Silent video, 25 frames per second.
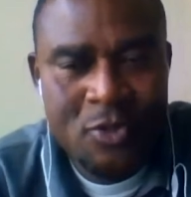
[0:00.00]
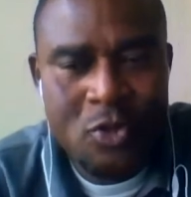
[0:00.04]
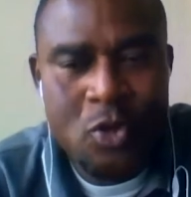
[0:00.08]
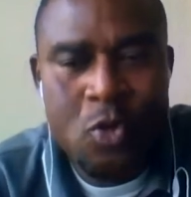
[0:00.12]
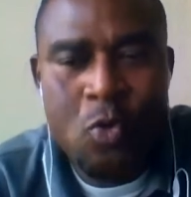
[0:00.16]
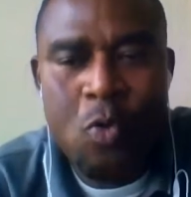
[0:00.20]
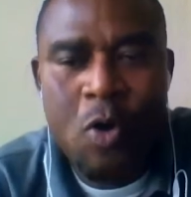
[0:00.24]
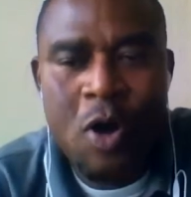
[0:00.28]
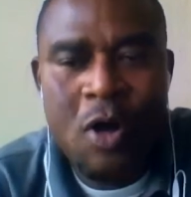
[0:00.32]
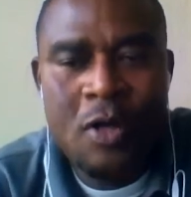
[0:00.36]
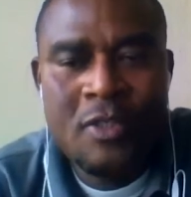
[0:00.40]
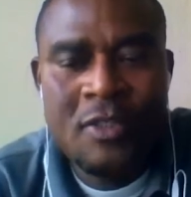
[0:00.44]

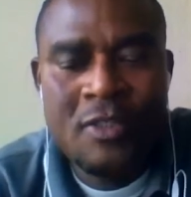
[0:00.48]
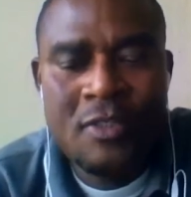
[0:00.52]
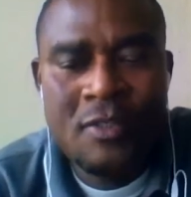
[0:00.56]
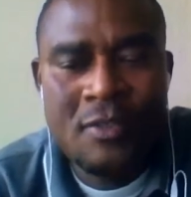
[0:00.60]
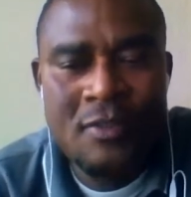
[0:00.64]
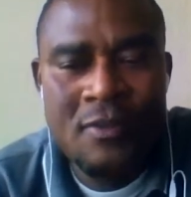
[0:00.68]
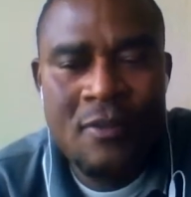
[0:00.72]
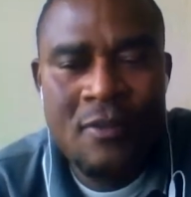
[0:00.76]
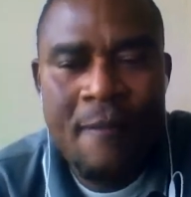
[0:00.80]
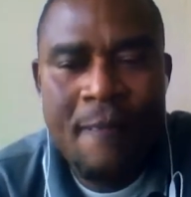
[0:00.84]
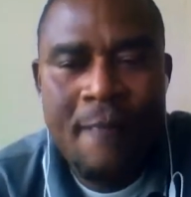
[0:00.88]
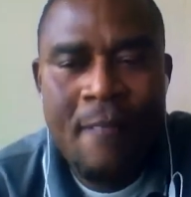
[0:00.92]
to
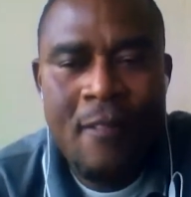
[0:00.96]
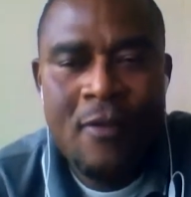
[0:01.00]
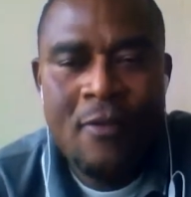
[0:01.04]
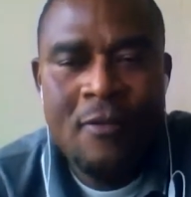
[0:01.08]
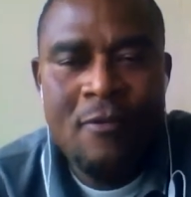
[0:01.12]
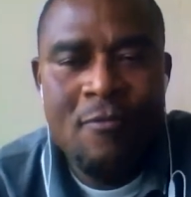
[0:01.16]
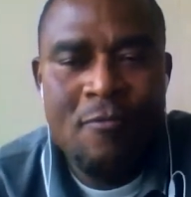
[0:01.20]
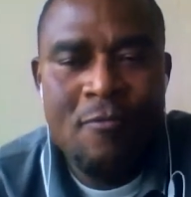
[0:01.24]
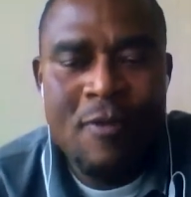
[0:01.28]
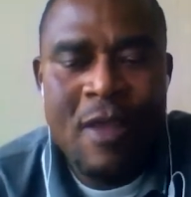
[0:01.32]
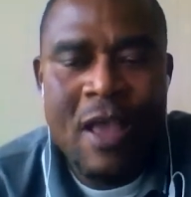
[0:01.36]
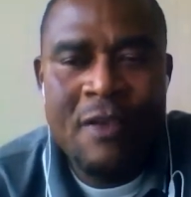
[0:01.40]
what
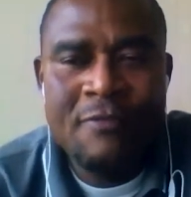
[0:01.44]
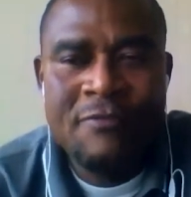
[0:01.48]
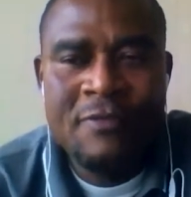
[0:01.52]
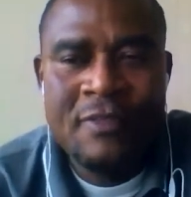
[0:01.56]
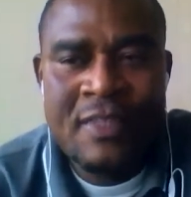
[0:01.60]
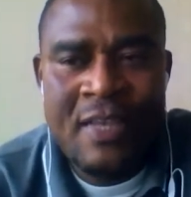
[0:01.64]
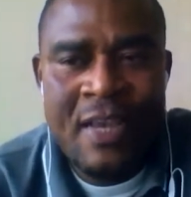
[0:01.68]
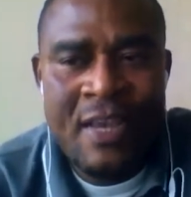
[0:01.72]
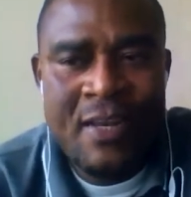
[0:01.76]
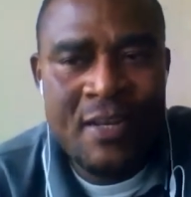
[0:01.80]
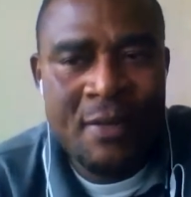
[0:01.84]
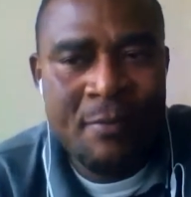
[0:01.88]
we have
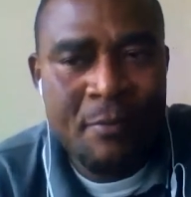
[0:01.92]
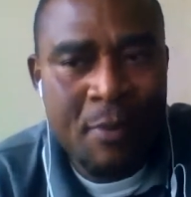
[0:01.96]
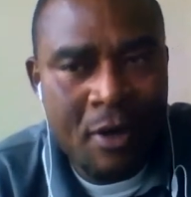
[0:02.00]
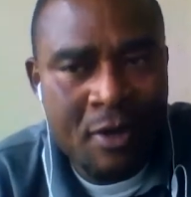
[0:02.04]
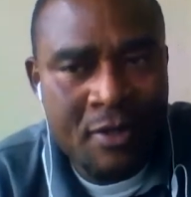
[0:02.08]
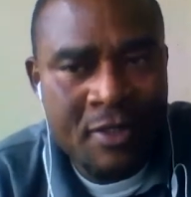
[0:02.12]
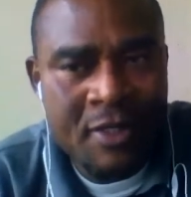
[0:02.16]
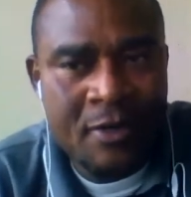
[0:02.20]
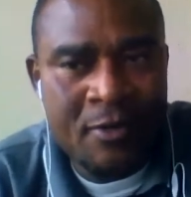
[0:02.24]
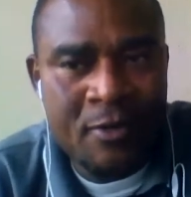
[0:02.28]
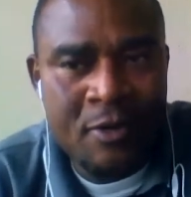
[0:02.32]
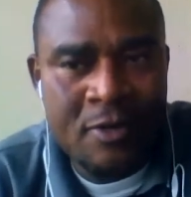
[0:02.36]
said
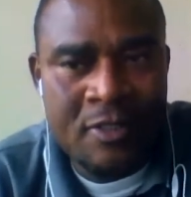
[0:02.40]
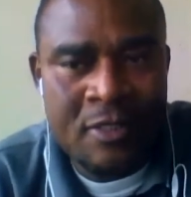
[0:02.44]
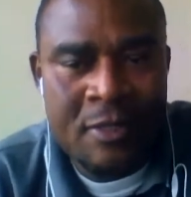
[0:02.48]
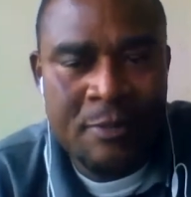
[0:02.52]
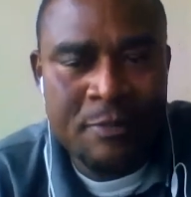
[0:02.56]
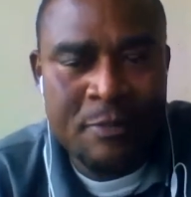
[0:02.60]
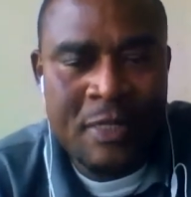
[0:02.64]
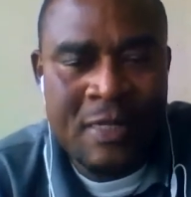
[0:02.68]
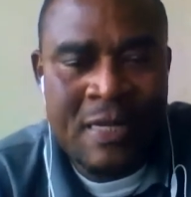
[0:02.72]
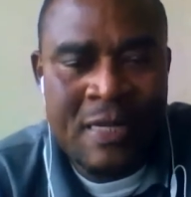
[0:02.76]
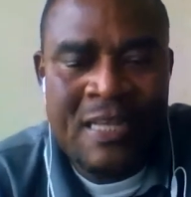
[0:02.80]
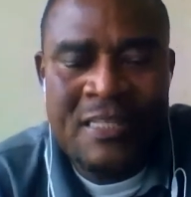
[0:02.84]
about the
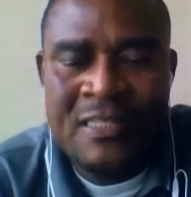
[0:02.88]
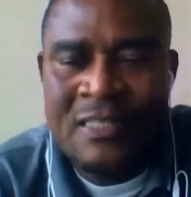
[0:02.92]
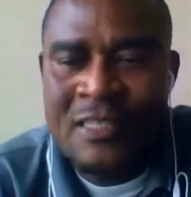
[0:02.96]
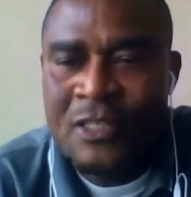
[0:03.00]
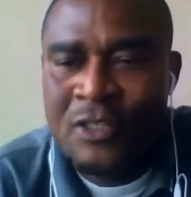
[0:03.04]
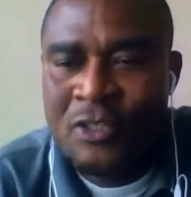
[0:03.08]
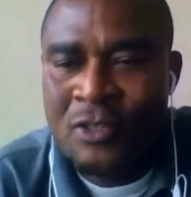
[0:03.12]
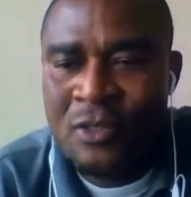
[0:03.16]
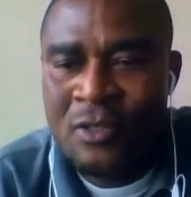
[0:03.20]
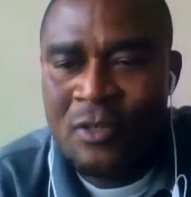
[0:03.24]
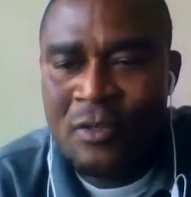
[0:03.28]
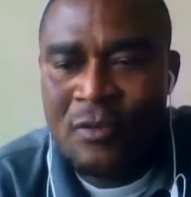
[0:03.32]

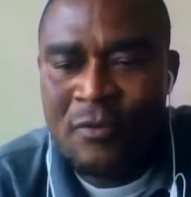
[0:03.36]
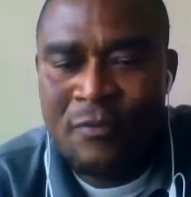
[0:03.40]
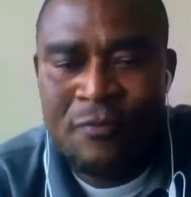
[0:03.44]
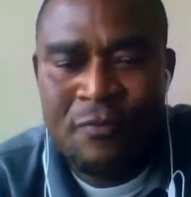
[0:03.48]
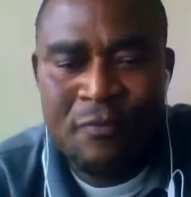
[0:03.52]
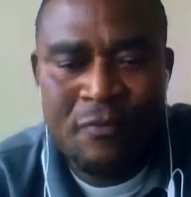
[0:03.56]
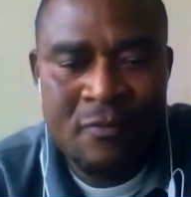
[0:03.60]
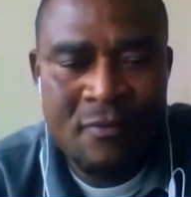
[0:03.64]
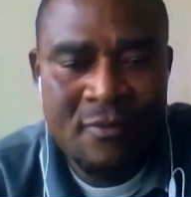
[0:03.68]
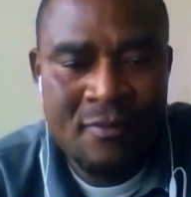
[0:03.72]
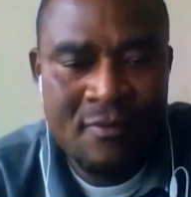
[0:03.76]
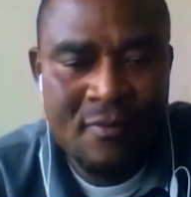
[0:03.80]
conceptualization
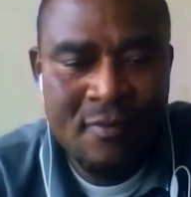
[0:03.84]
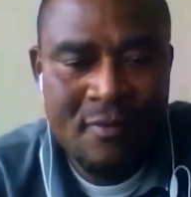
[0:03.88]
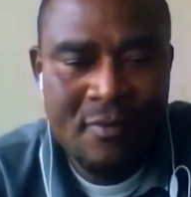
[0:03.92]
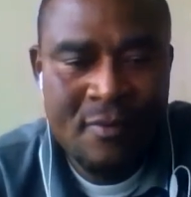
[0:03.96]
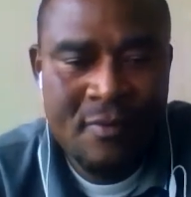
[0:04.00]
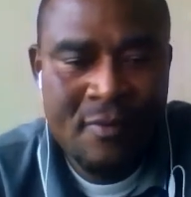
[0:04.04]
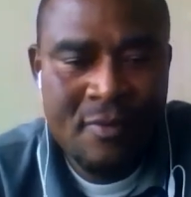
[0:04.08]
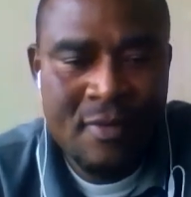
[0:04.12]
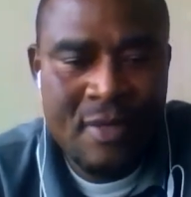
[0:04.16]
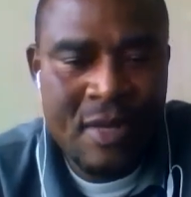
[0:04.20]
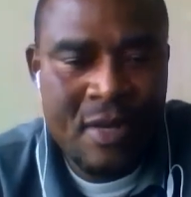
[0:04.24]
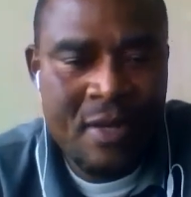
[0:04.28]
of
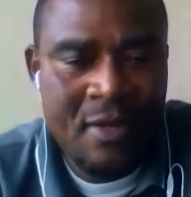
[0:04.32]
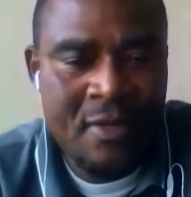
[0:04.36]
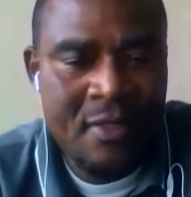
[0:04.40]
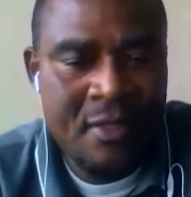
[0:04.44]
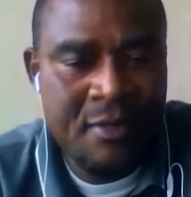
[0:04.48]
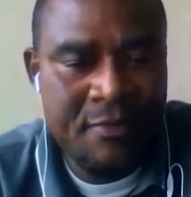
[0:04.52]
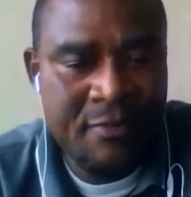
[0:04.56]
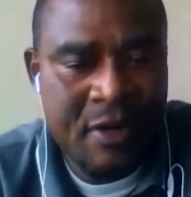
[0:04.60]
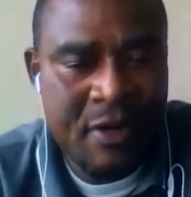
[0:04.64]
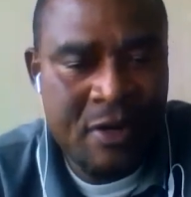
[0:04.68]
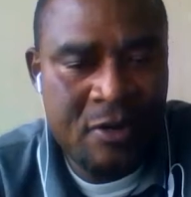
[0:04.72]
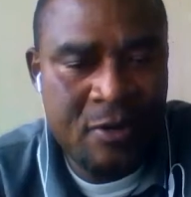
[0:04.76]

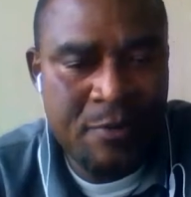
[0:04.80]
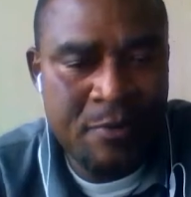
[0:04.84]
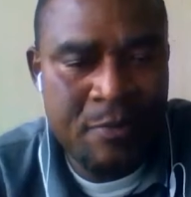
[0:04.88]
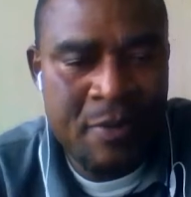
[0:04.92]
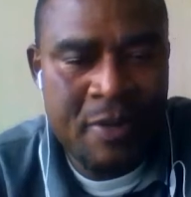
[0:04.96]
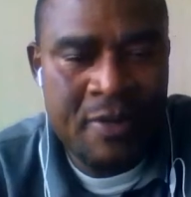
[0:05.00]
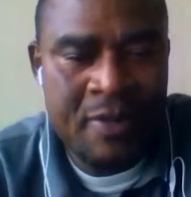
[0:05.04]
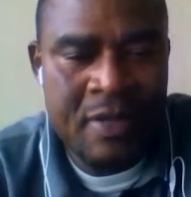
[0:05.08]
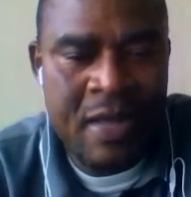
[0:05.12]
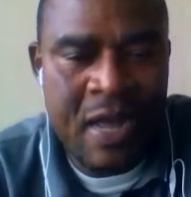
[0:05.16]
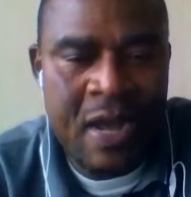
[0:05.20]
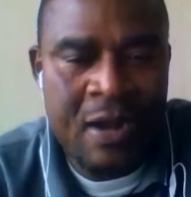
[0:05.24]
our
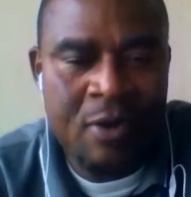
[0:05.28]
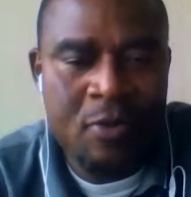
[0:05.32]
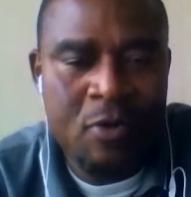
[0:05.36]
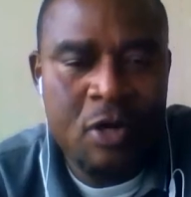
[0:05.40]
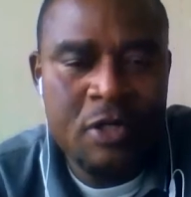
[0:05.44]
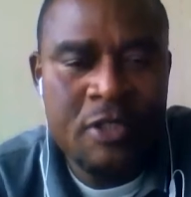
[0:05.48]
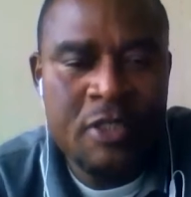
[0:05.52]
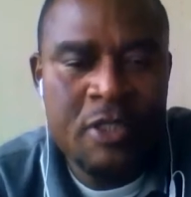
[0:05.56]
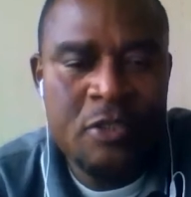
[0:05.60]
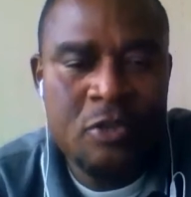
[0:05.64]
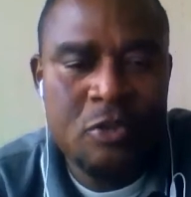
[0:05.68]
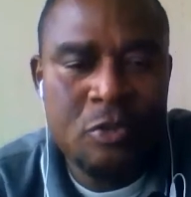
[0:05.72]
development.
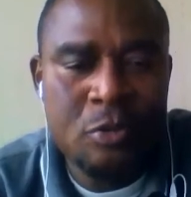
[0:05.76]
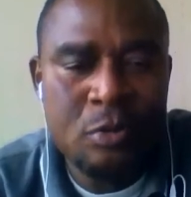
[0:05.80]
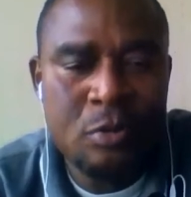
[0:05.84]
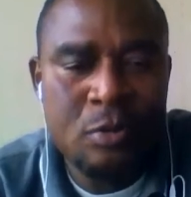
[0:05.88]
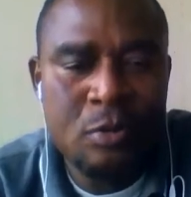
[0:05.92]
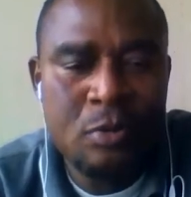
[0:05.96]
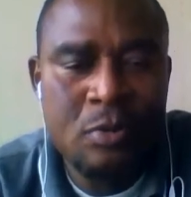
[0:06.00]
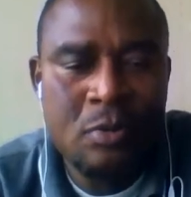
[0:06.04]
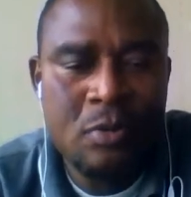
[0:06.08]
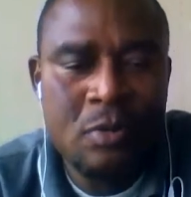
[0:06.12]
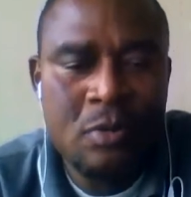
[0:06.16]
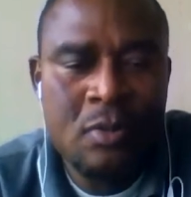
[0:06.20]
According
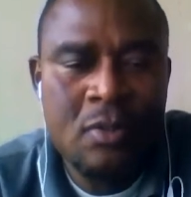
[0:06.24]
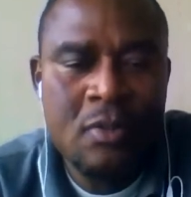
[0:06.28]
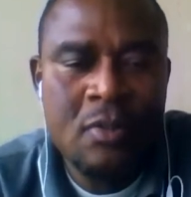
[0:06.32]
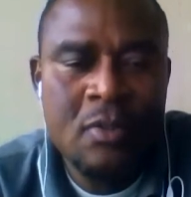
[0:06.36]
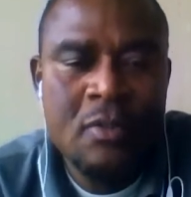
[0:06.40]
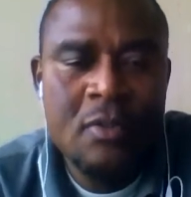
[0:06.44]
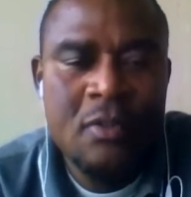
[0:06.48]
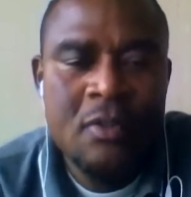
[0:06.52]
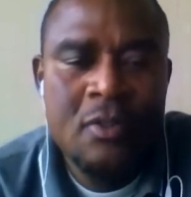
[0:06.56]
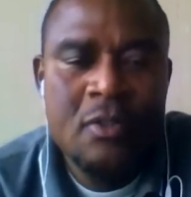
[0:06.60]
to